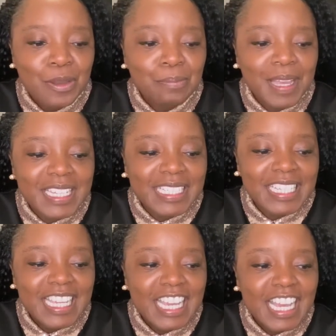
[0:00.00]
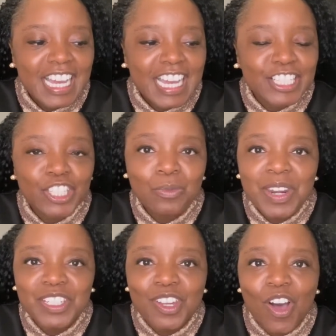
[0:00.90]
but I just want
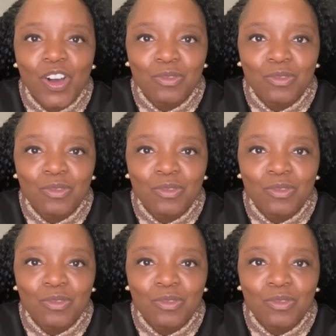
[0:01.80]
us to all